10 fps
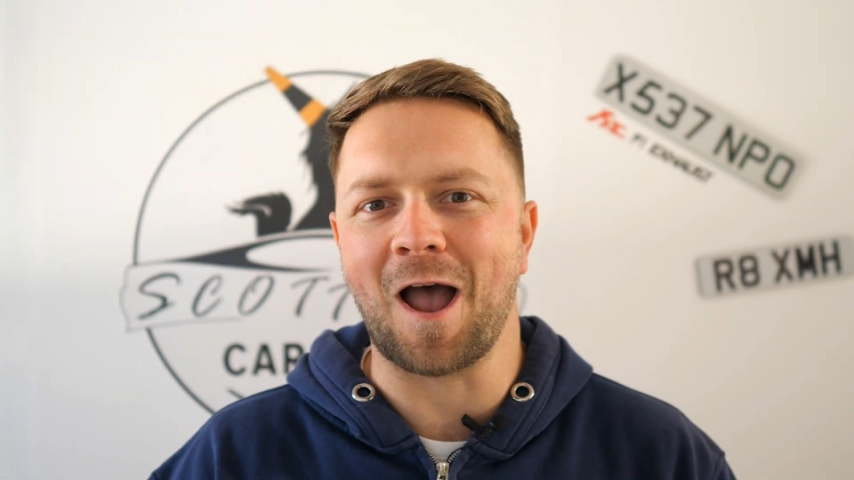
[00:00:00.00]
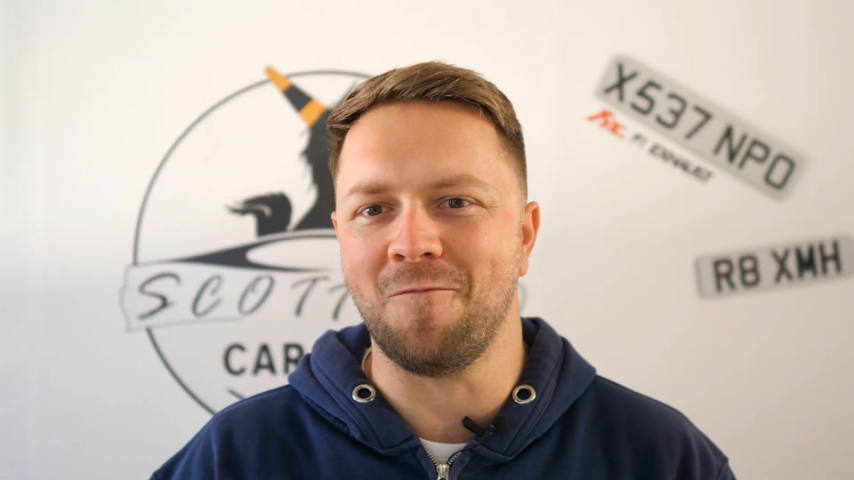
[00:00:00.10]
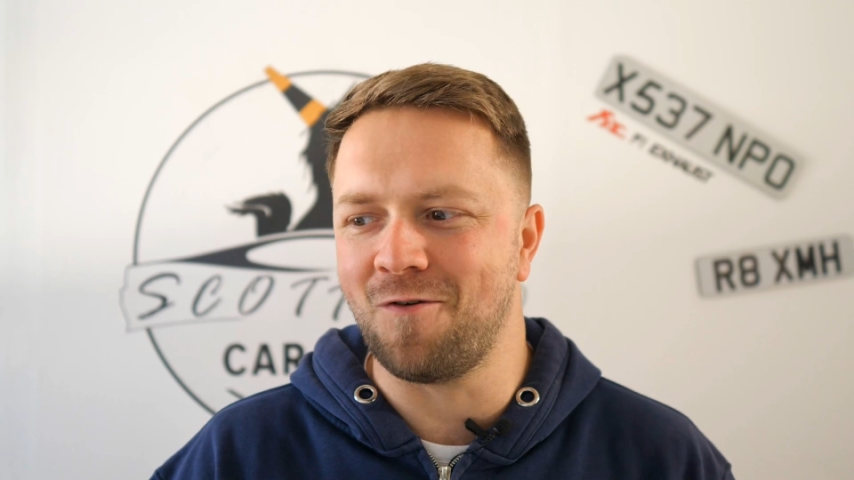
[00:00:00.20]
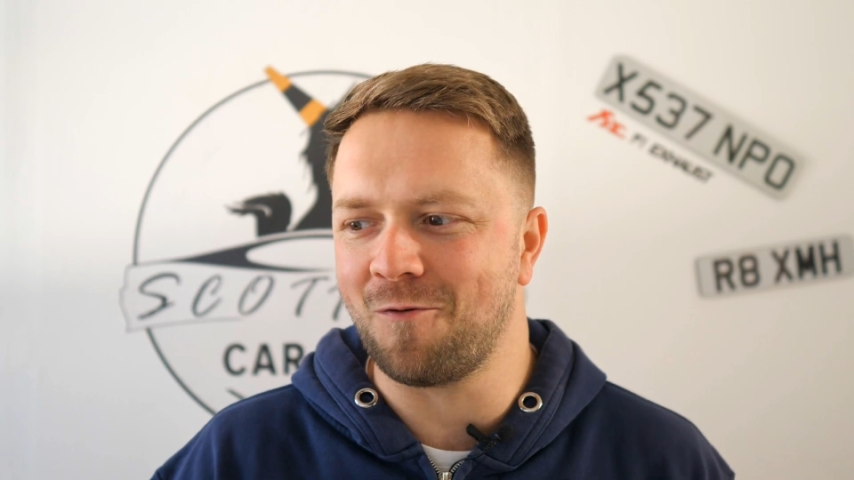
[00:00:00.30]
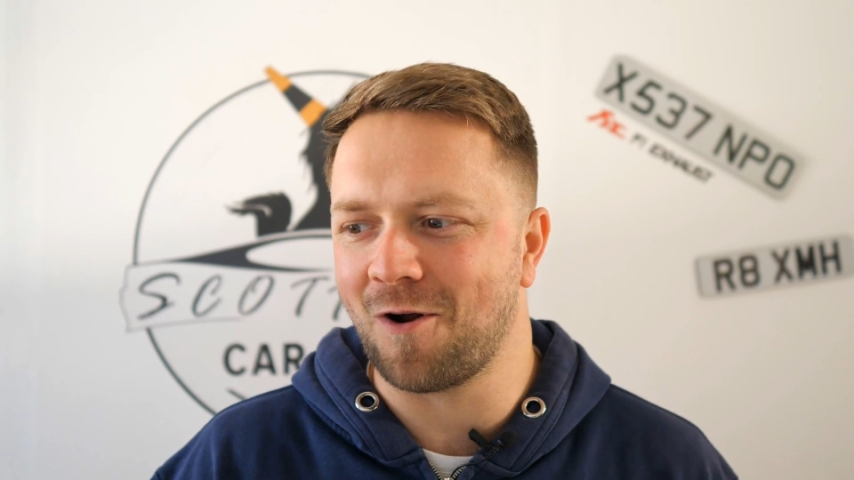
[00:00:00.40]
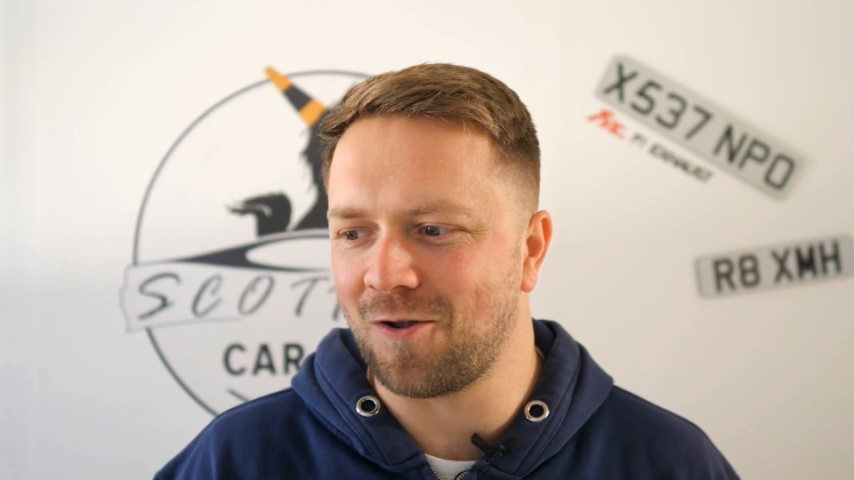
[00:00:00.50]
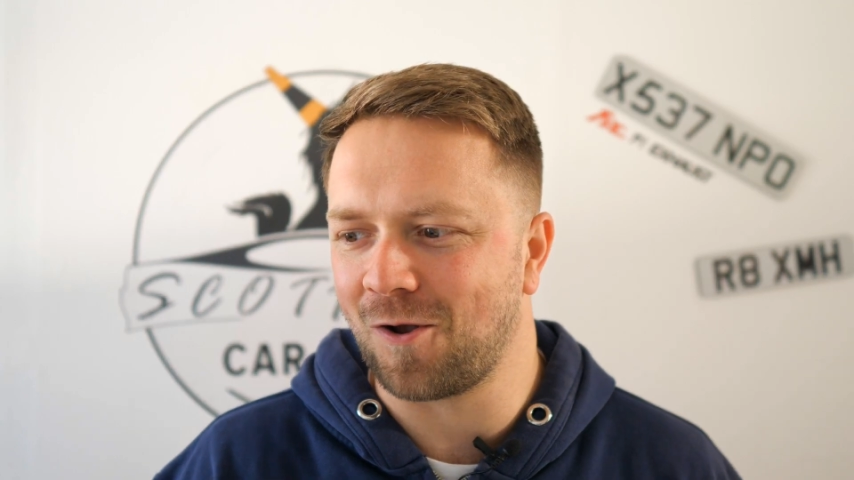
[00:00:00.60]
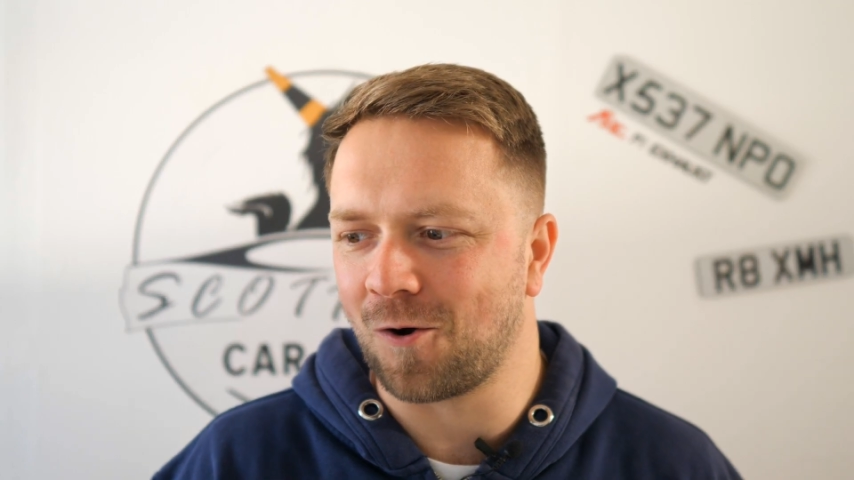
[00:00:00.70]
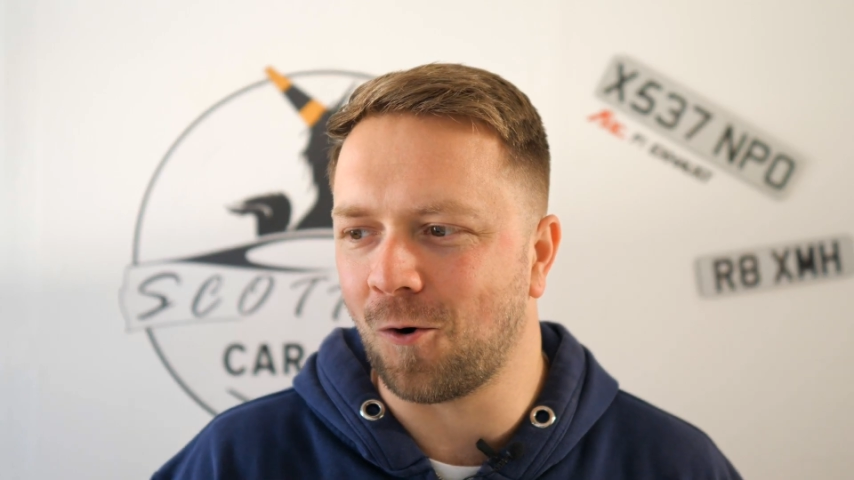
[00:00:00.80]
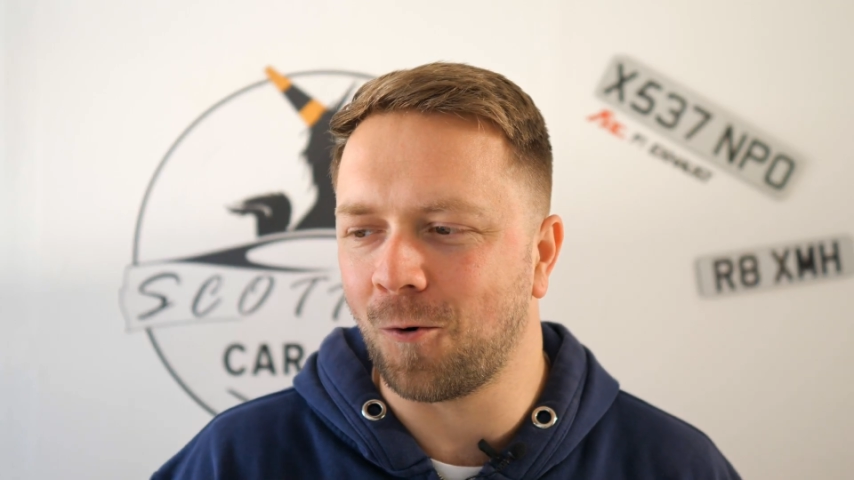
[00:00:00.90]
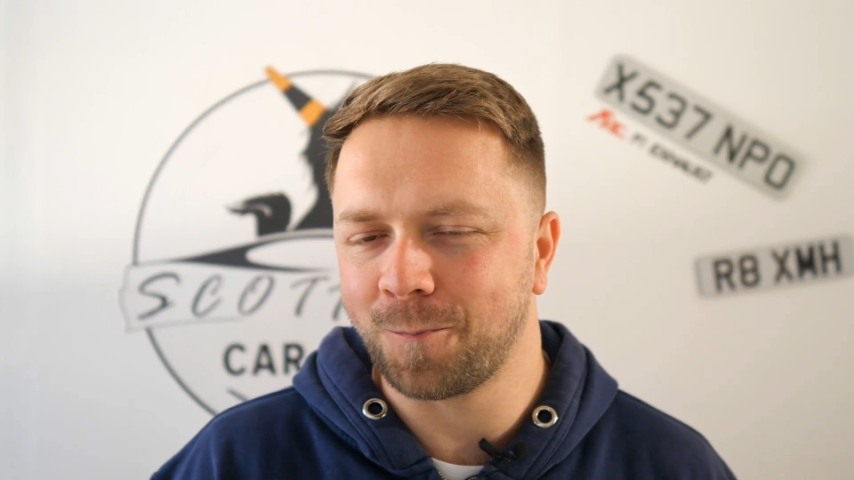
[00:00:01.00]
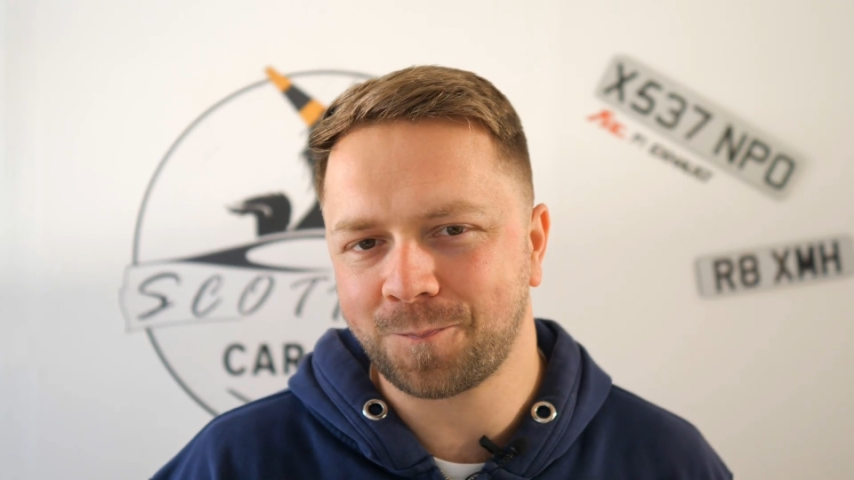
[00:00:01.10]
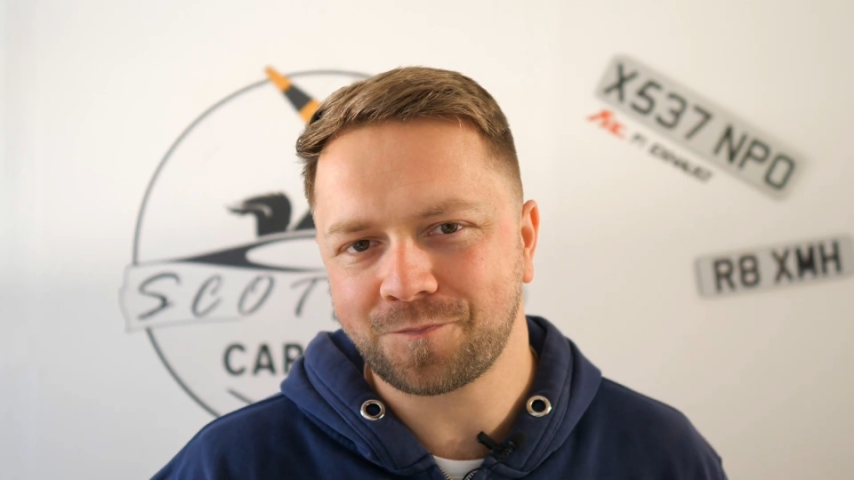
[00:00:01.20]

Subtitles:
everywhere you go.